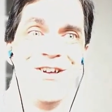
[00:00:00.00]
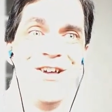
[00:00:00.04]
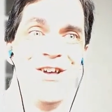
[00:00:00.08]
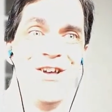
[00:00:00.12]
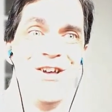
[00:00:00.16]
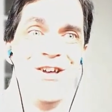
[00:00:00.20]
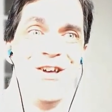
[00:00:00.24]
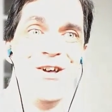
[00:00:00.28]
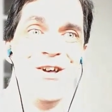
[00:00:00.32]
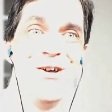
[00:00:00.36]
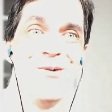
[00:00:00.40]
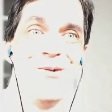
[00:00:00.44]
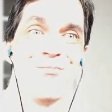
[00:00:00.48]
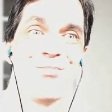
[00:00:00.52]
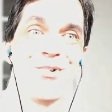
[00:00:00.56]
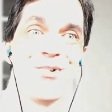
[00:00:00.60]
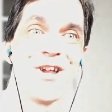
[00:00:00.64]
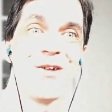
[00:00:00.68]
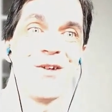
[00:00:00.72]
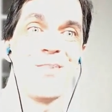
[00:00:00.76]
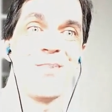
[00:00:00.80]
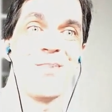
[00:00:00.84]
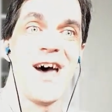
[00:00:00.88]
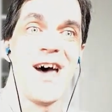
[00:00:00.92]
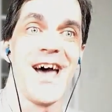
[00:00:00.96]
bring it
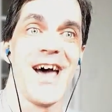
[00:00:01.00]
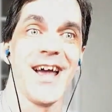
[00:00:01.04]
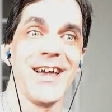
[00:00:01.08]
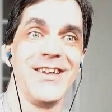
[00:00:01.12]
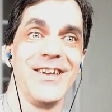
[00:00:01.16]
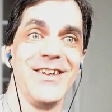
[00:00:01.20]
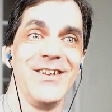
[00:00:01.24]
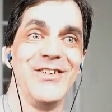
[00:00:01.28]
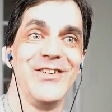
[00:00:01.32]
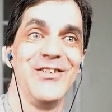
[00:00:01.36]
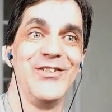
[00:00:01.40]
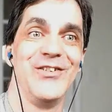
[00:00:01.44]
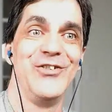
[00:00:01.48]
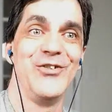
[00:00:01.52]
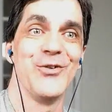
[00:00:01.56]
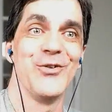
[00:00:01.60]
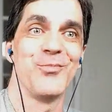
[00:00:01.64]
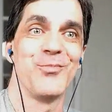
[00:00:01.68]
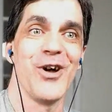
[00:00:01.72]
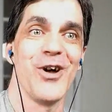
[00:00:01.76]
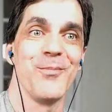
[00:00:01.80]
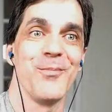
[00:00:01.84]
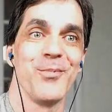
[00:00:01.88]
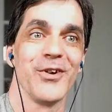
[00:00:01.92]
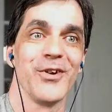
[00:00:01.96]
back to a
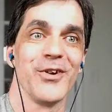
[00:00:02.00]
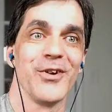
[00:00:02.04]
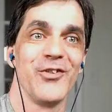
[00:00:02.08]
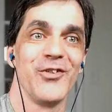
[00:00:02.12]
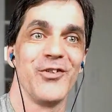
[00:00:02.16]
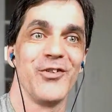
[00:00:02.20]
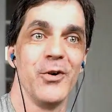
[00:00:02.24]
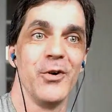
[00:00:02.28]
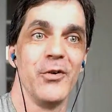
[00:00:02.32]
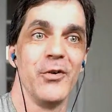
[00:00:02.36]
proper exposure.